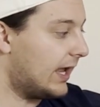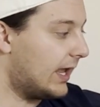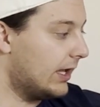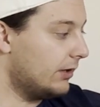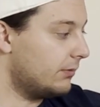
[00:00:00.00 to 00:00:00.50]

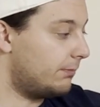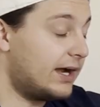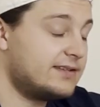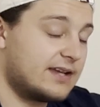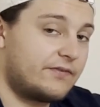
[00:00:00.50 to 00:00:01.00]
And
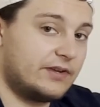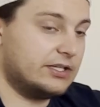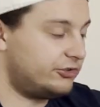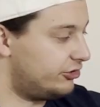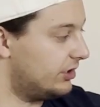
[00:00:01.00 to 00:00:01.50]
by
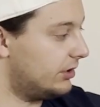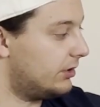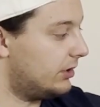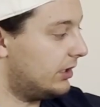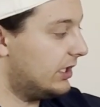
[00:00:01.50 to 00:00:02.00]
definition,
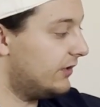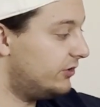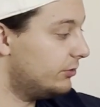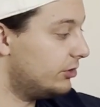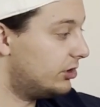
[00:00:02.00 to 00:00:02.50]
if
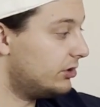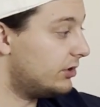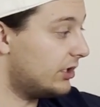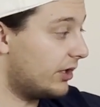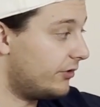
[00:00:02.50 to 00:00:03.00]
you include
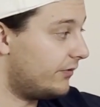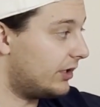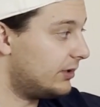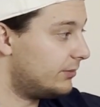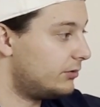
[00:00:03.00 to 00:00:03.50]
another
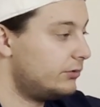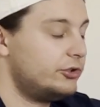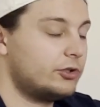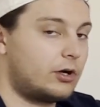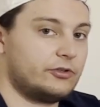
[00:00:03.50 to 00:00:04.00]
variable,
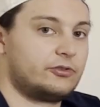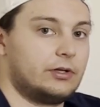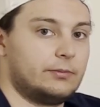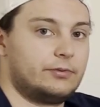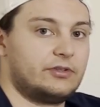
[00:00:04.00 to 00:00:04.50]
your r
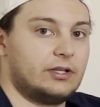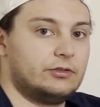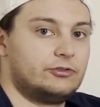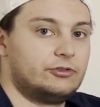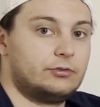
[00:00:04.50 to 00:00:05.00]
squared
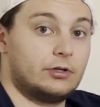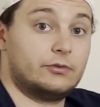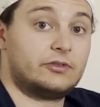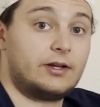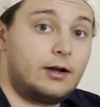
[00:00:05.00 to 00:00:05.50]
percentage
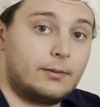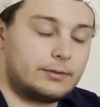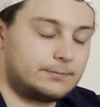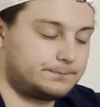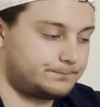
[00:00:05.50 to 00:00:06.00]
goes up.